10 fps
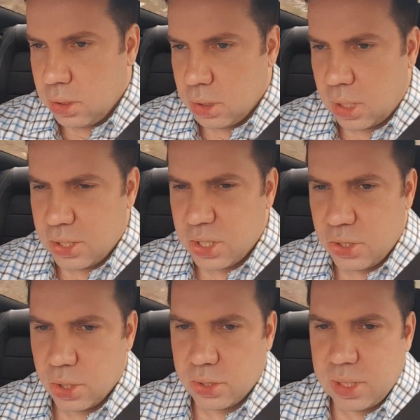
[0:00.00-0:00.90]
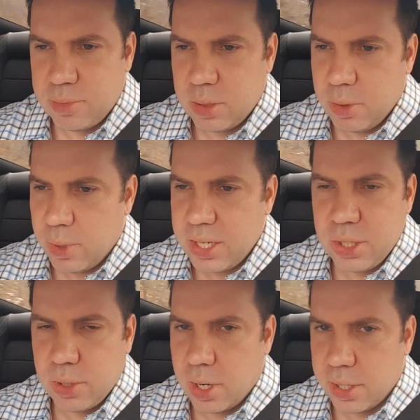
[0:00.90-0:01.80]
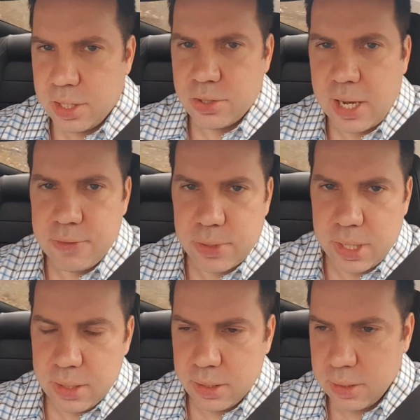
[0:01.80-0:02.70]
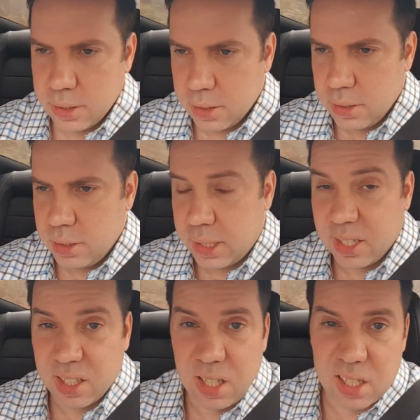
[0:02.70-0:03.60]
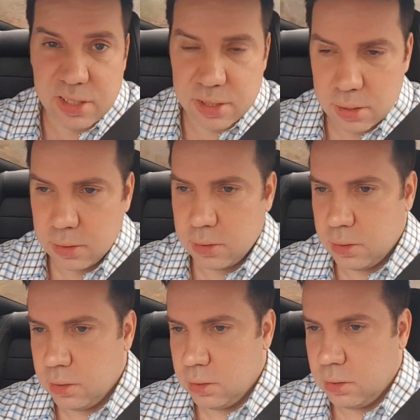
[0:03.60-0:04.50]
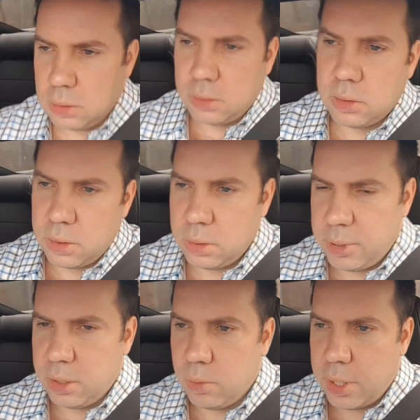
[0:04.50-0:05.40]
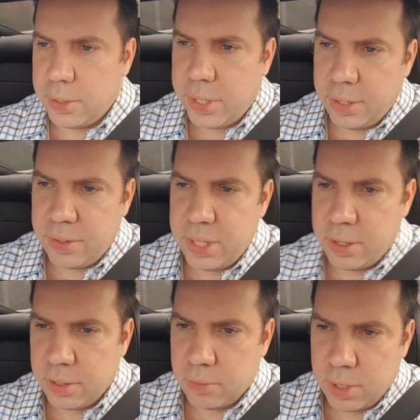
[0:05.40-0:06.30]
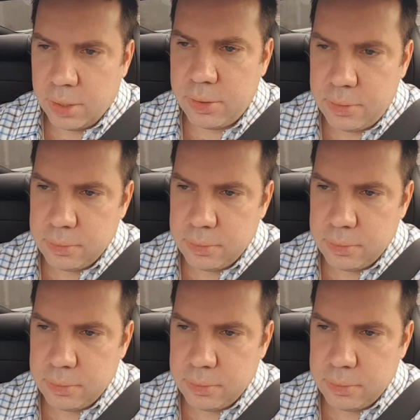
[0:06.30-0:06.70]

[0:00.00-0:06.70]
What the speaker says: Launch control seems to be way too hard on the drivetrain and on the clutch. A little bit of water here and there on the road.